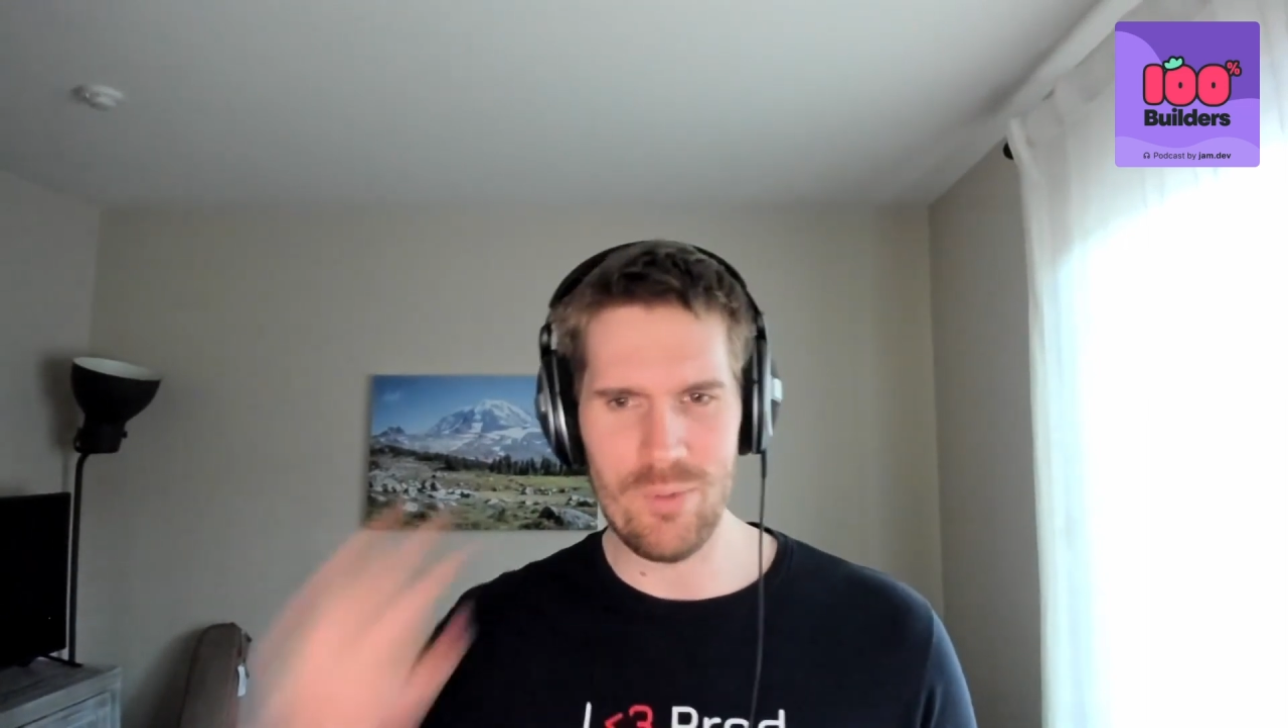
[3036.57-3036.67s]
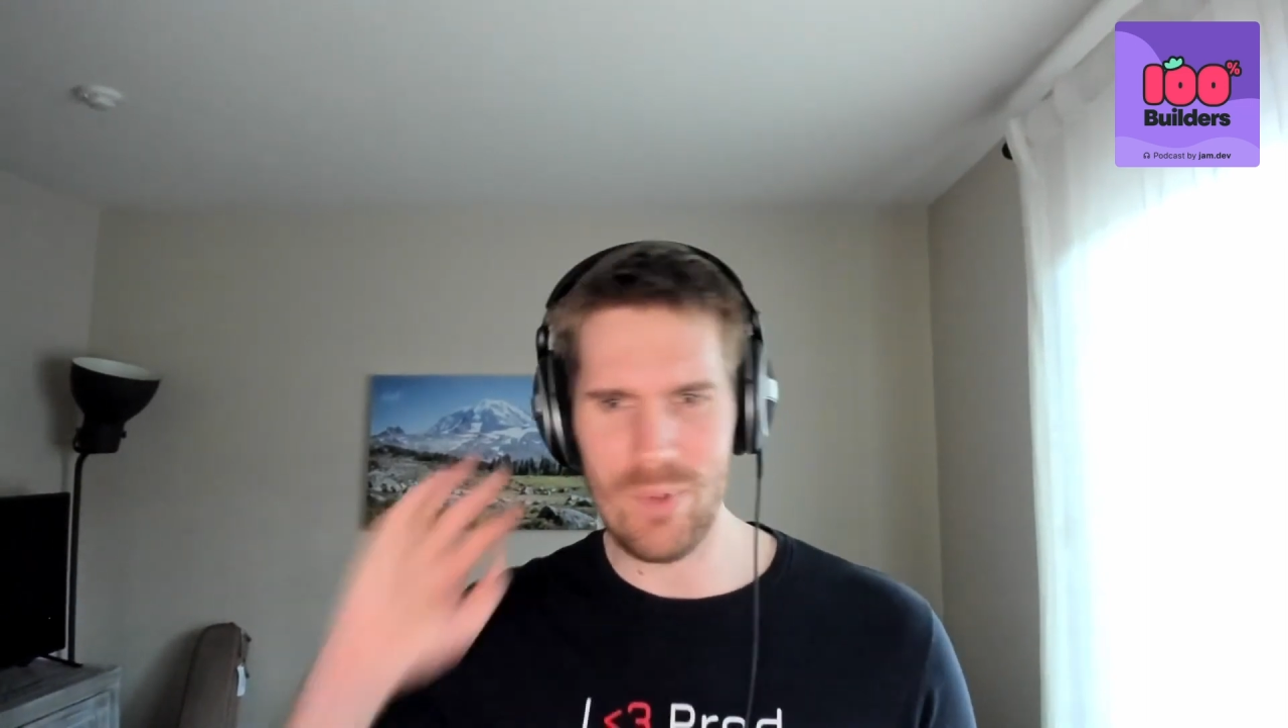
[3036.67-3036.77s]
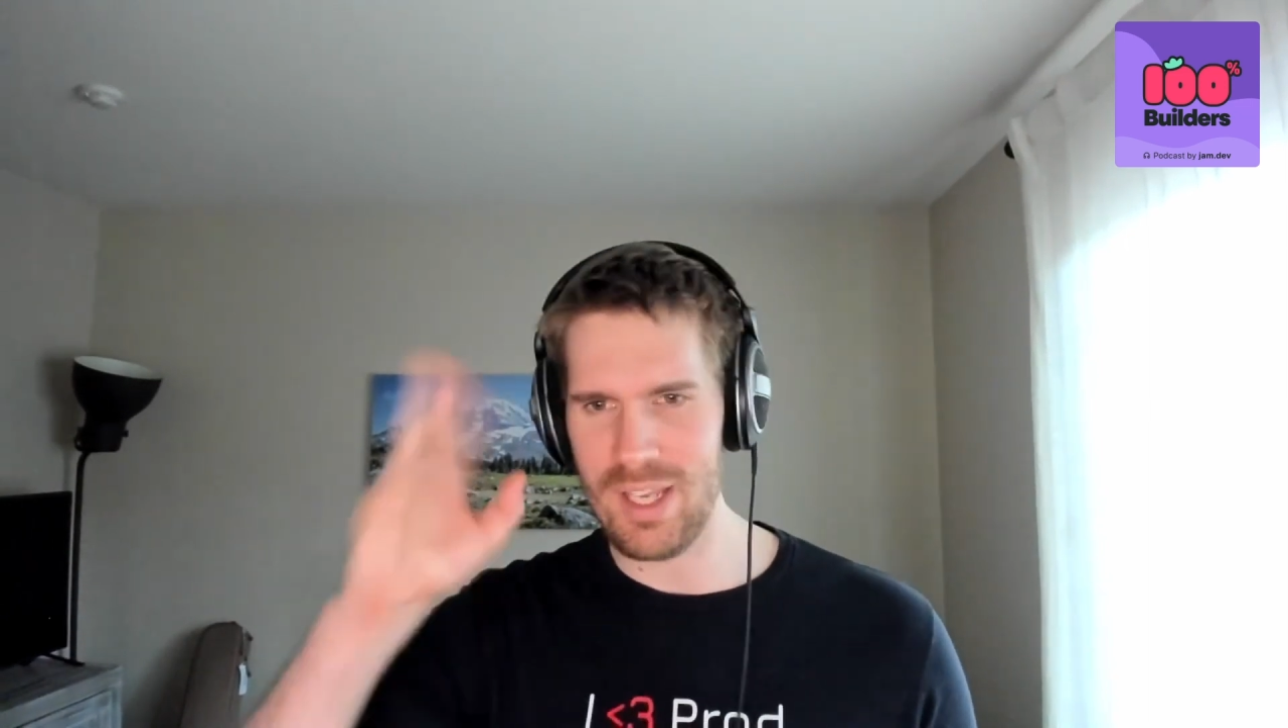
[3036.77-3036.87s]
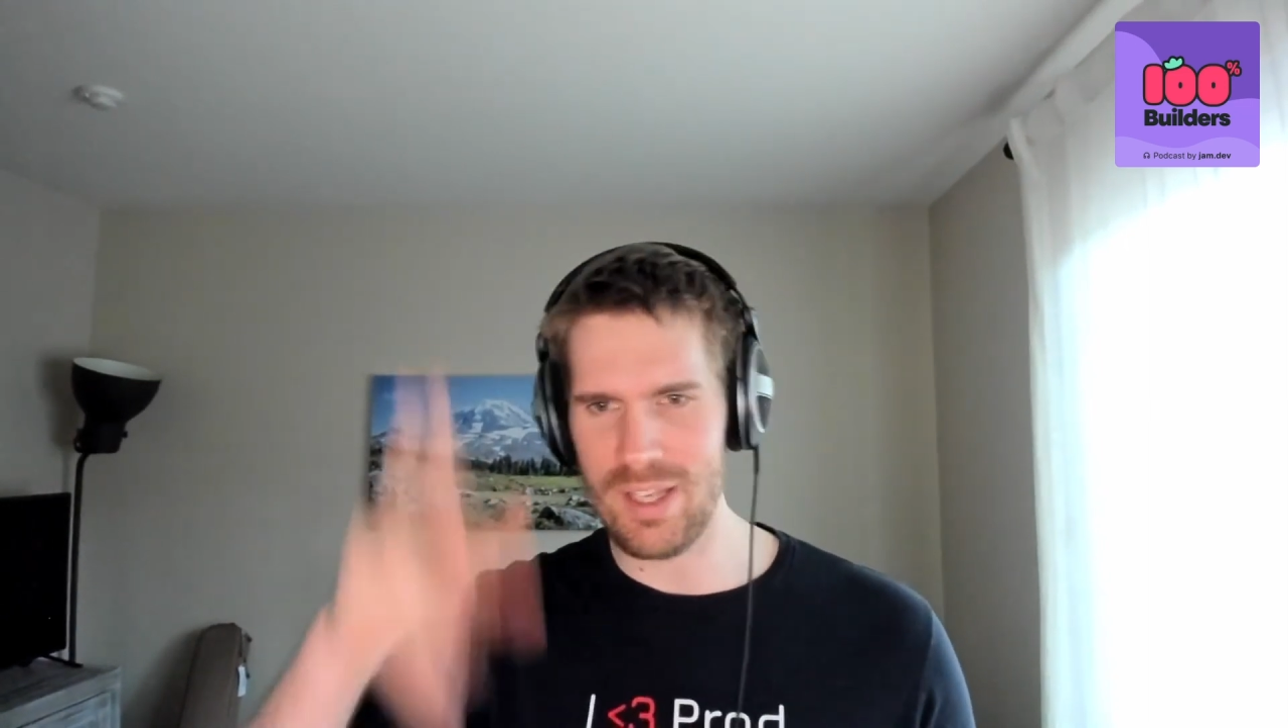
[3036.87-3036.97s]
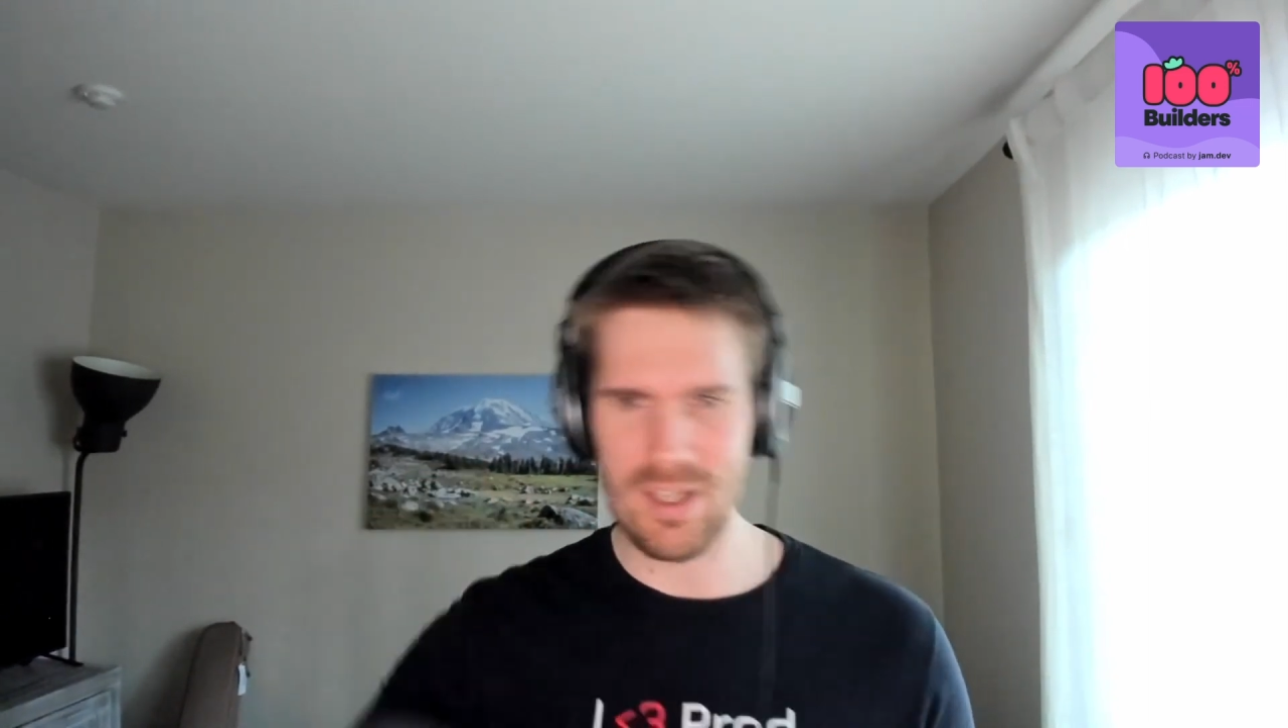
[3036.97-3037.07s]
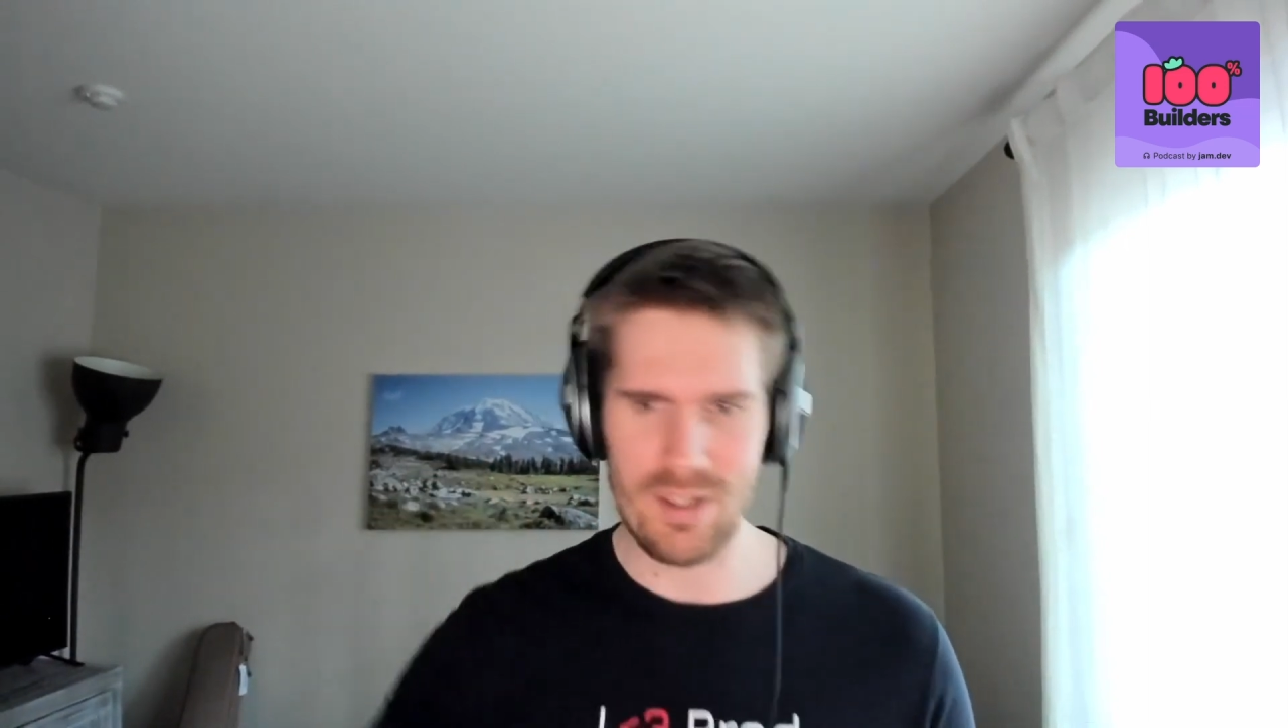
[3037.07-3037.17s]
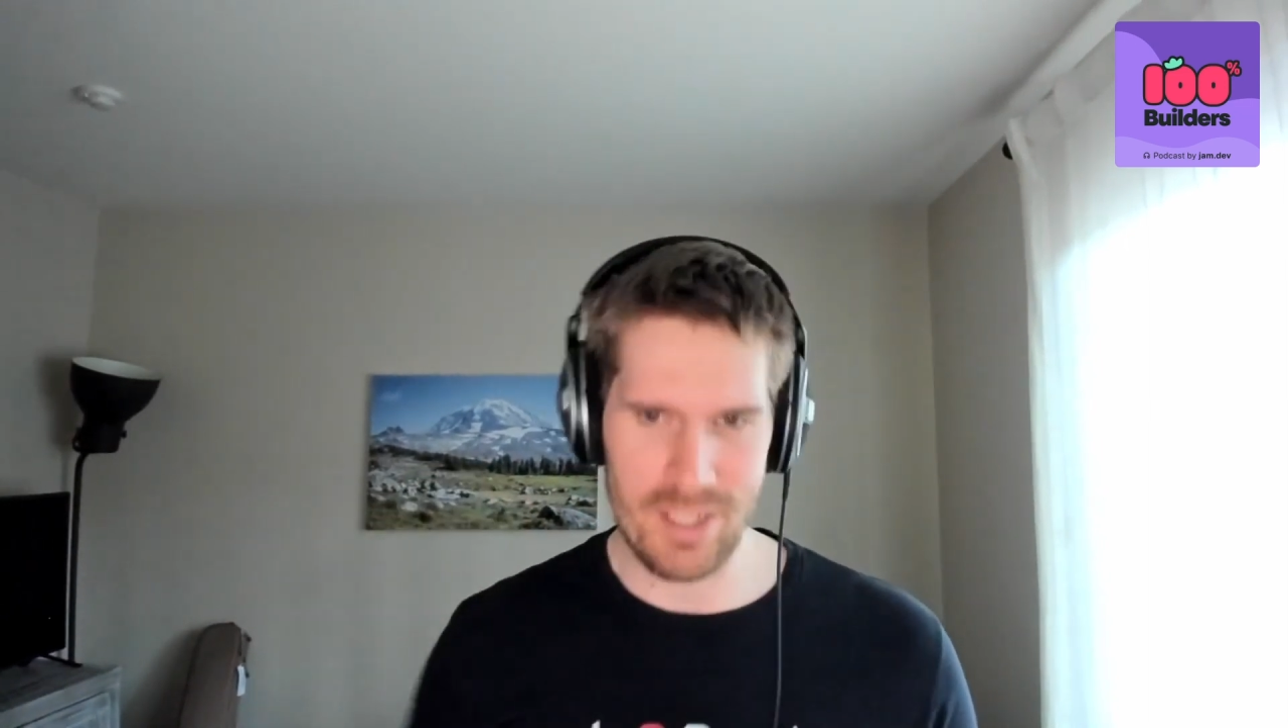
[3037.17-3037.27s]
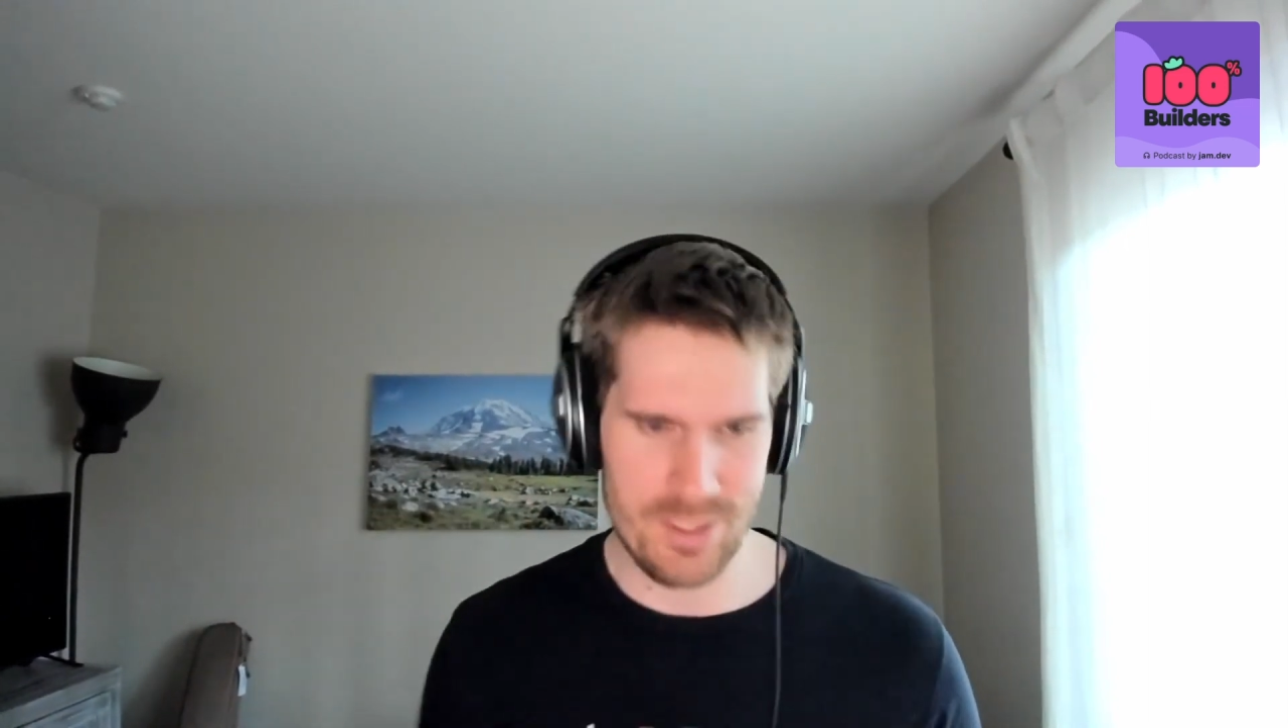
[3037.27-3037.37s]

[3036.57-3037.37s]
We can get a link